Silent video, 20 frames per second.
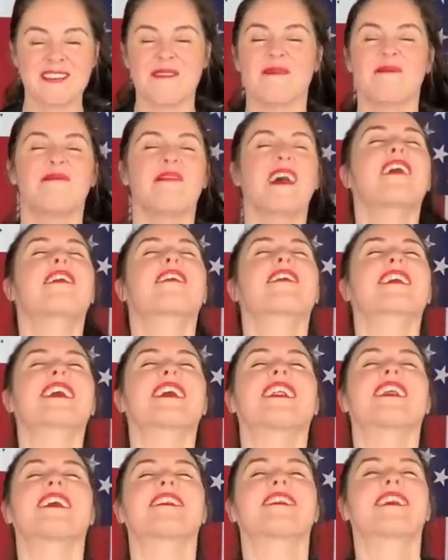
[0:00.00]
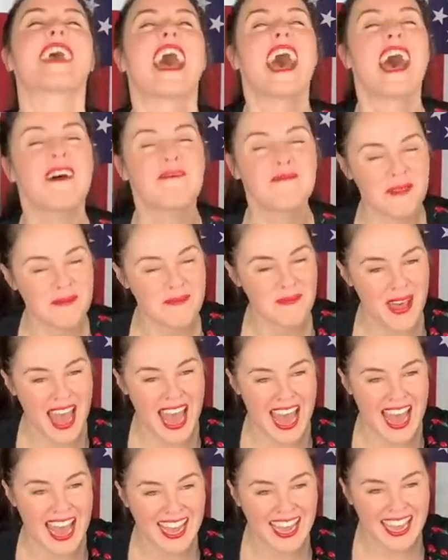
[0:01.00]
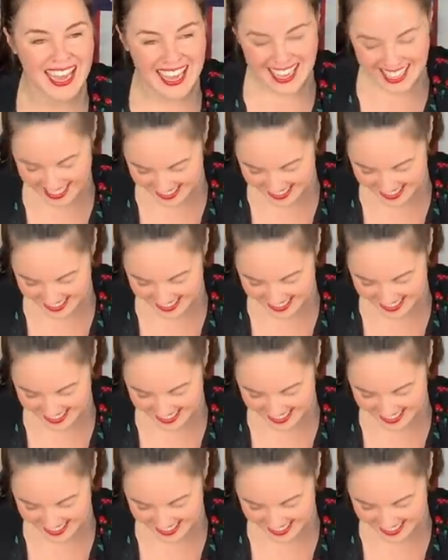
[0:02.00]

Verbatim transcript: American as apple pie.